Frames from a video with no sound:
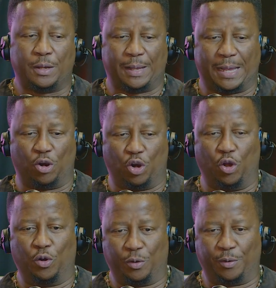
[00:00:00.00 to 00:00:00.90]

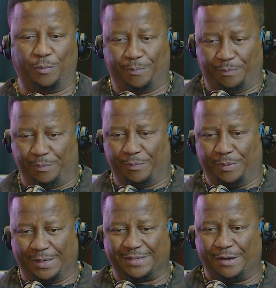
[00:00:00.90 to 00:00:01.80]
along
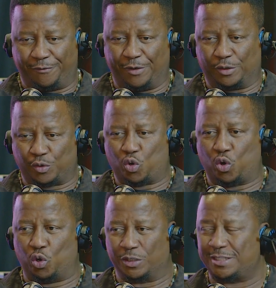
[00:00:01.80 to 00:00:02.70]
the different
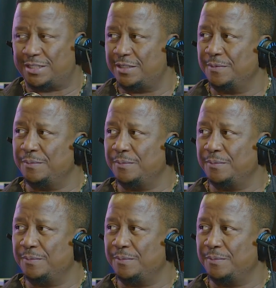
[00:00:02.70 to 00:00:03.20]
courts,